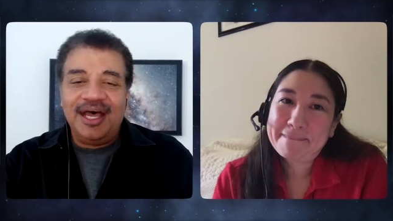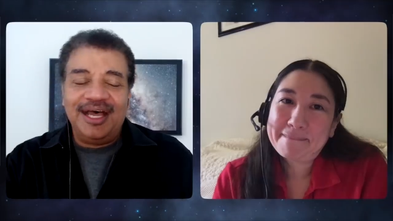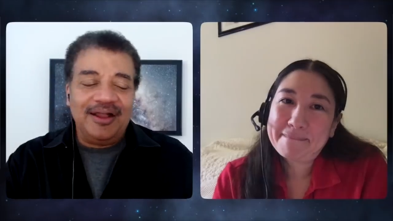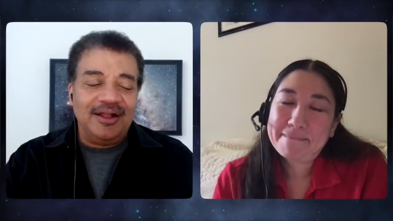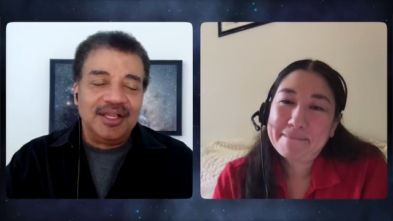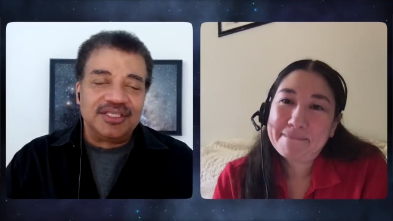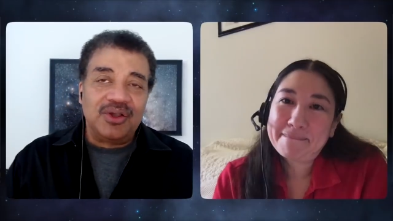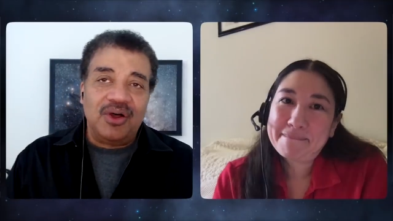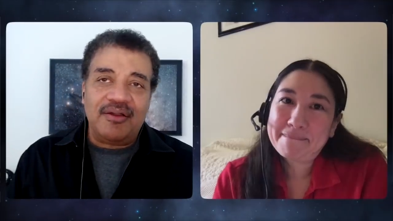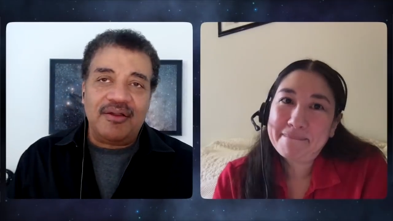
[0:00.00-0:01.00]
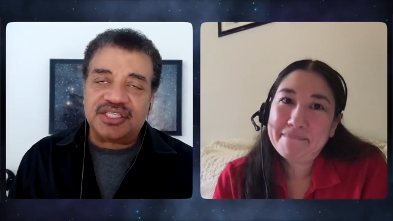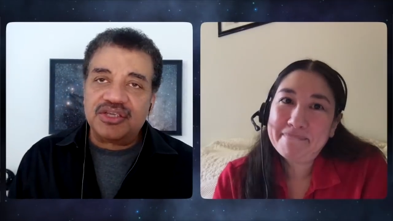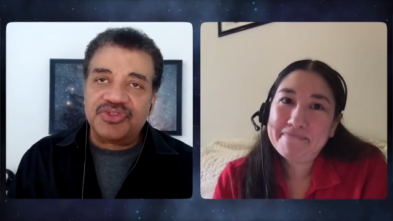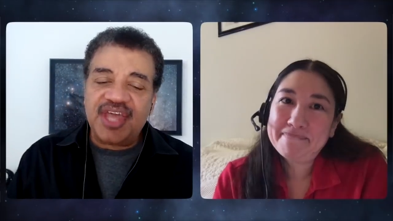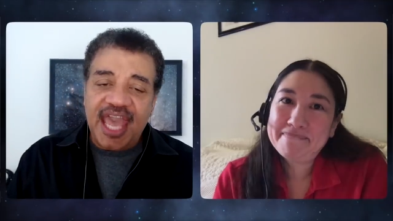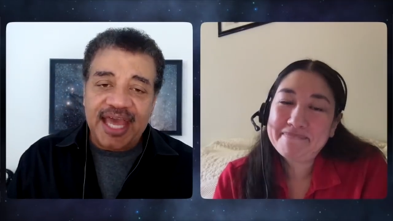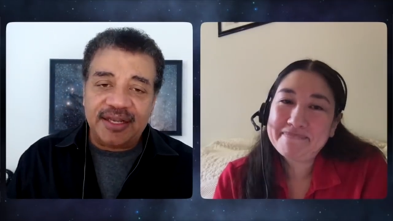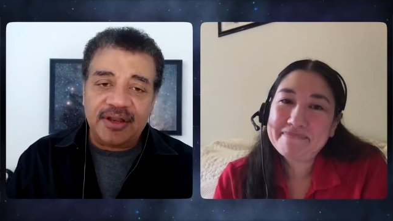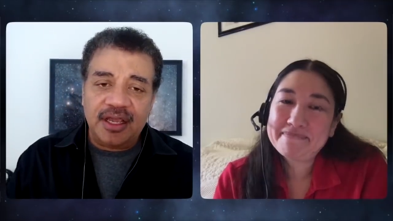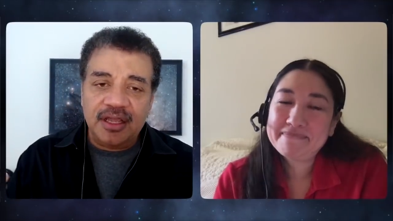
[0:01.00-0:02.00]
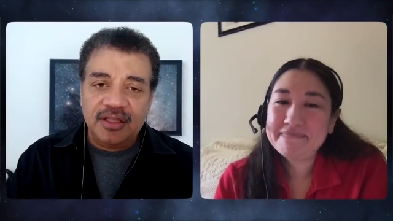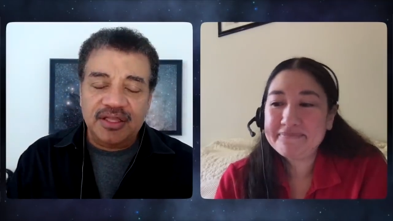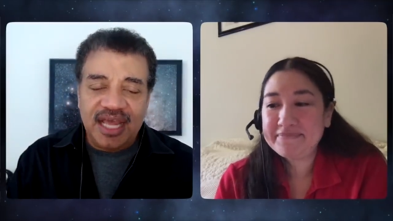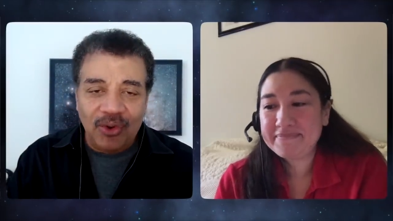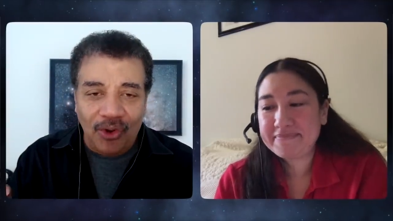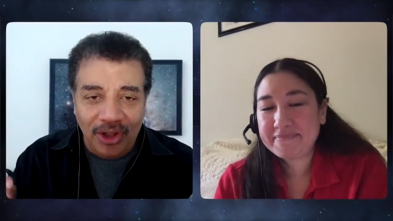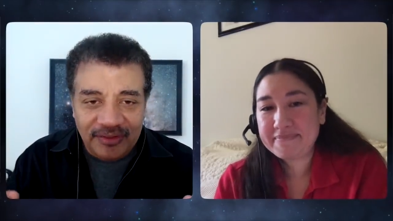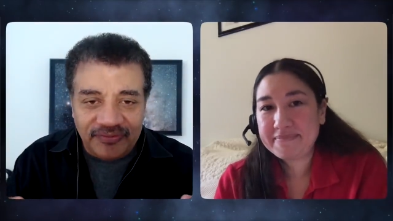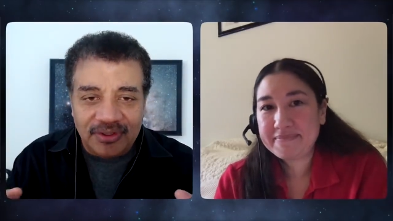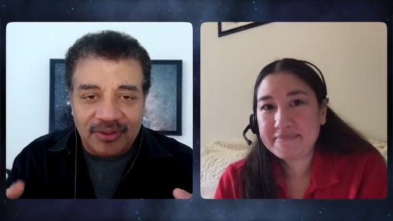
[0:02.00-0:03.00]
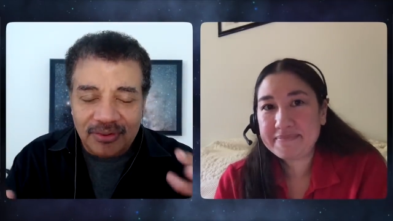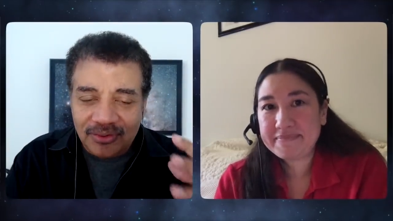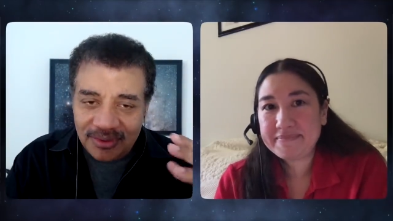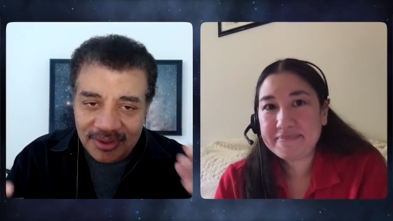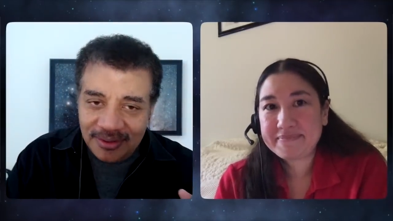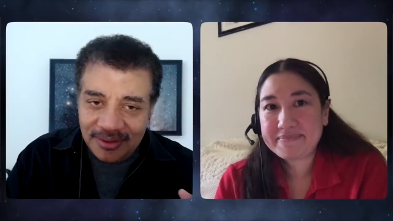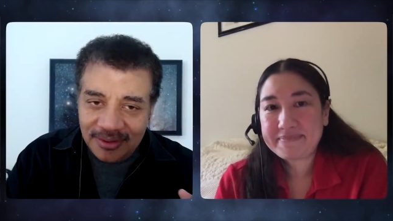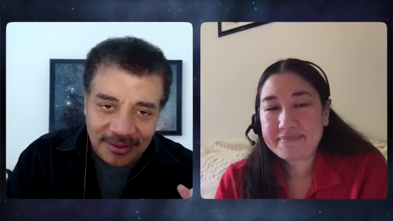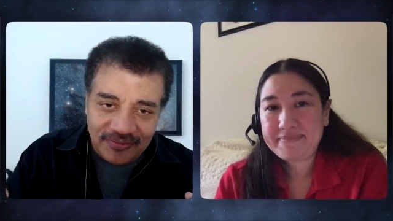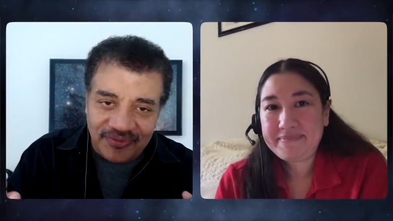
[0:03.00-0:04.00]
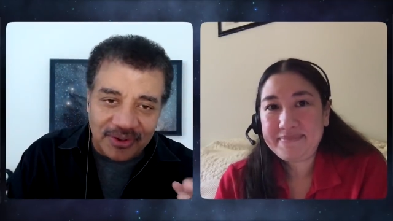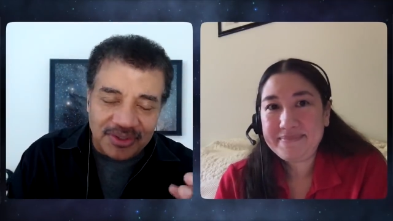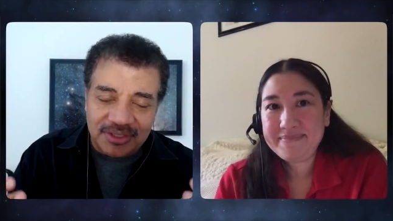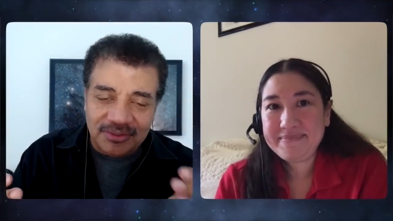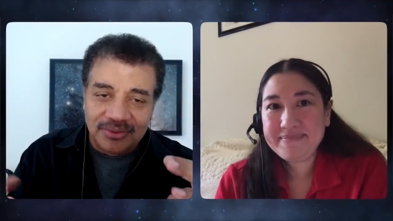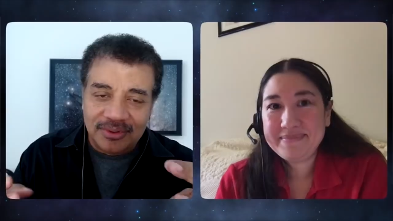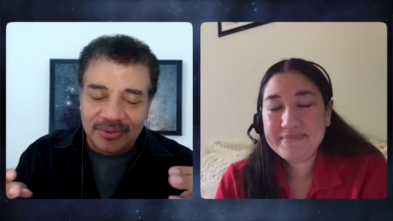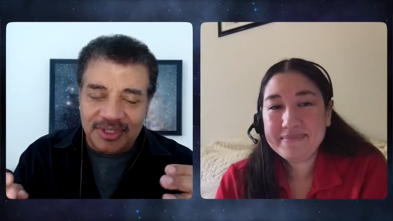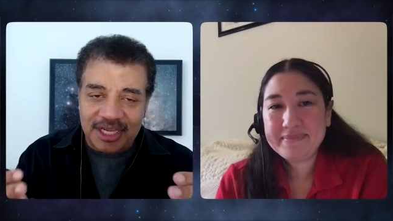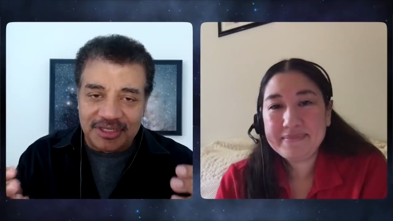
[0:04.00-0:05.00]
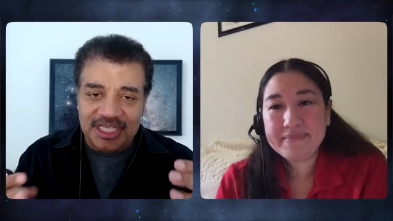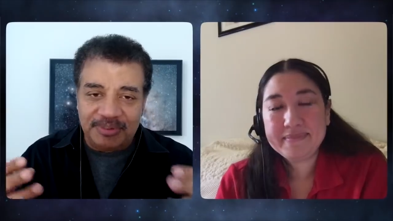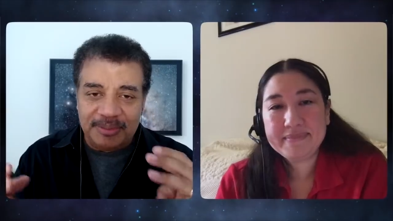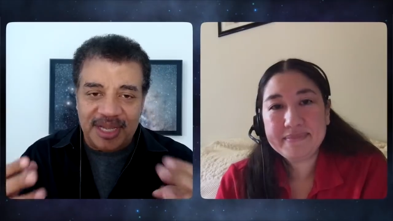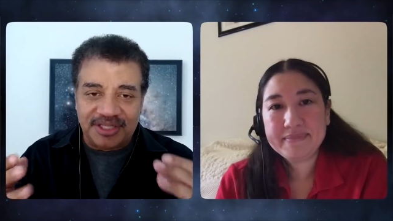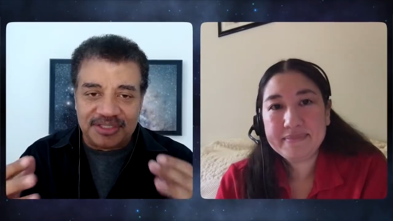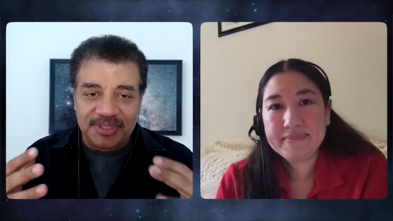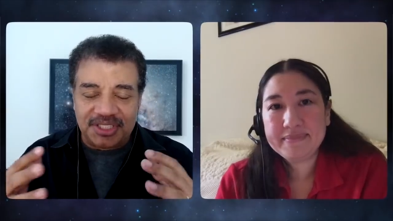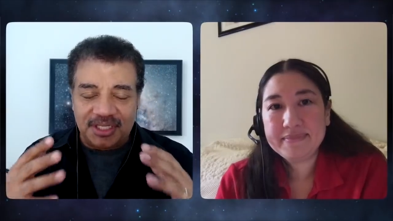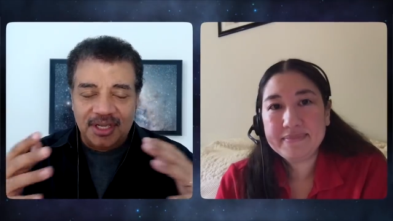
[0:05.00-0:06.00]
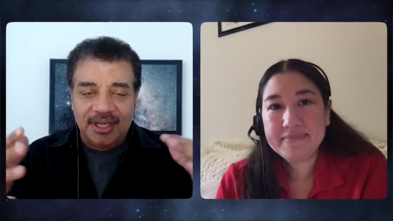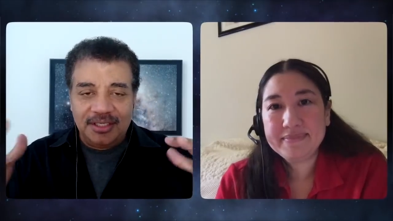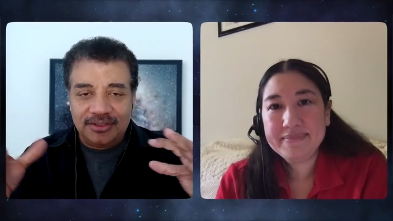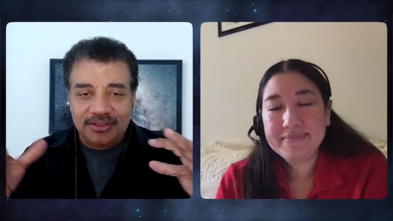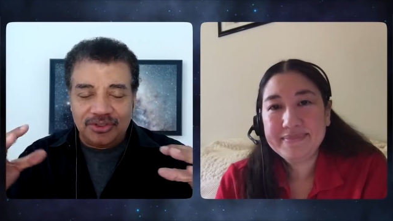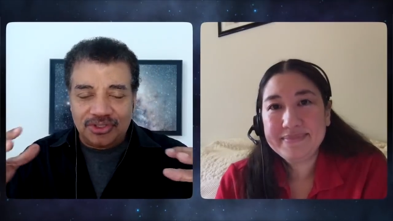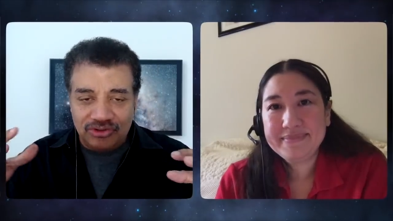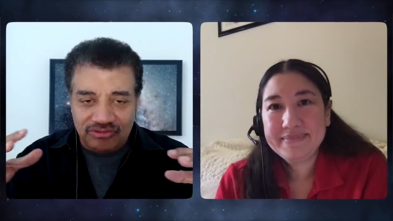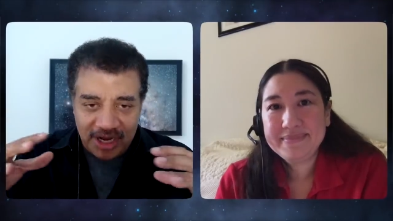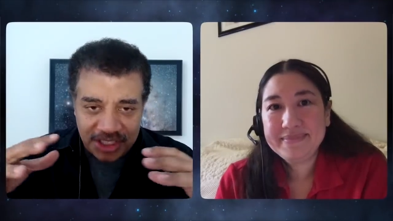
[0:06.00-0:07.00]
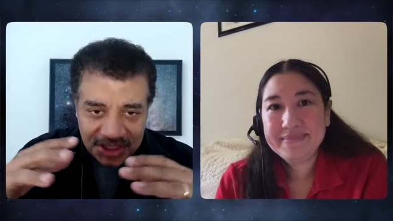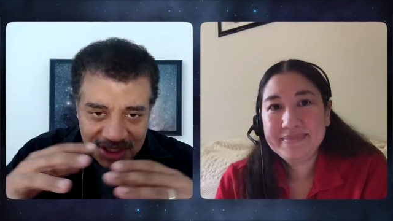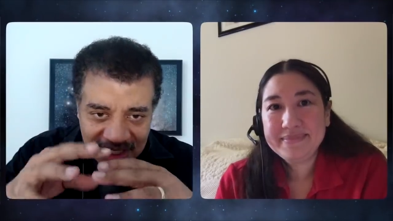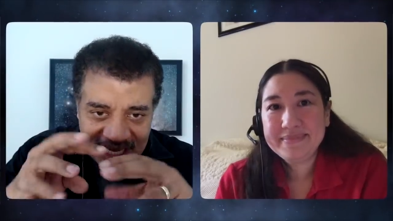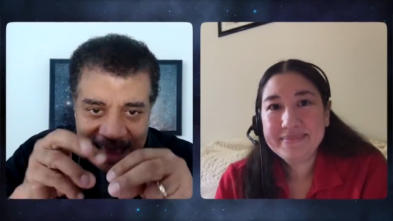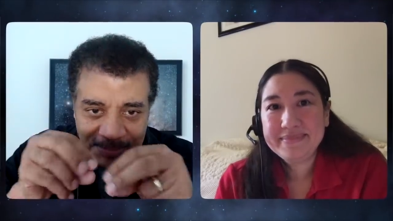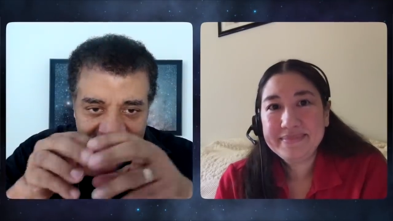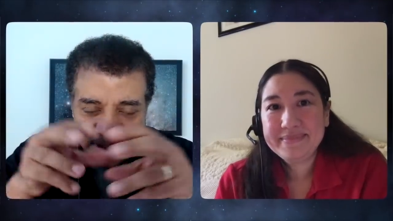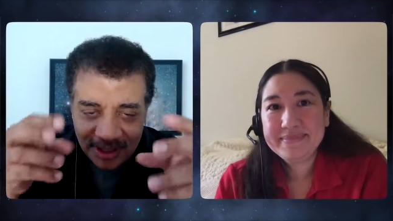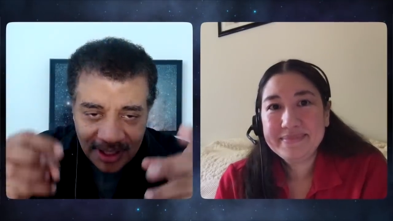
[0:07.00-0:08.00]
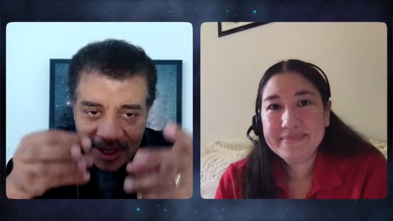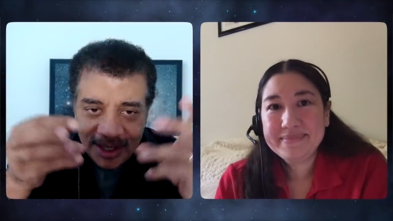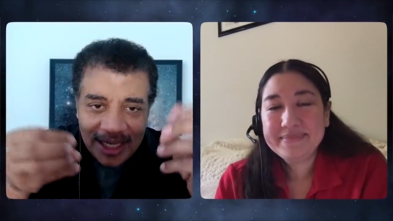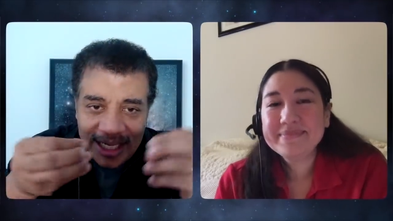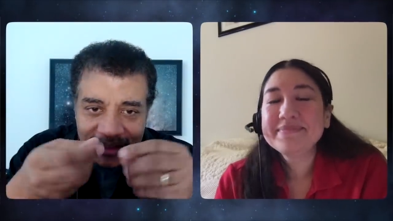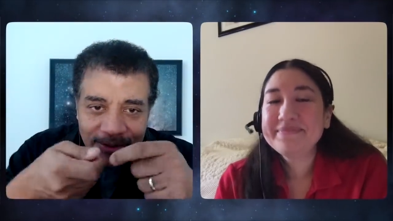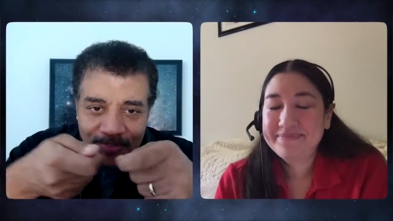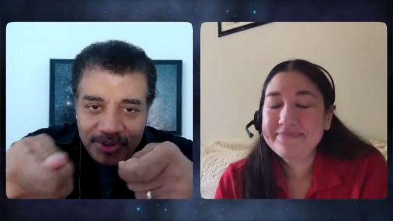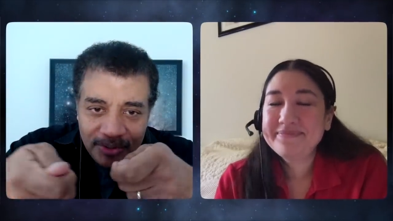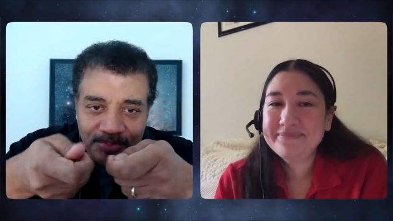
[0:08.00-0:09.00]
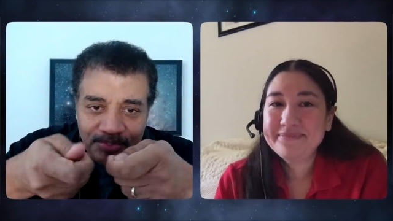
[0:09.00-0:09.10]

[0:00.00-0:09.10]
Speaker 1: uh, so, all right. So then, then all of you, you folks who, who care deeply about this mission, you, so you rush to the capsule and you, you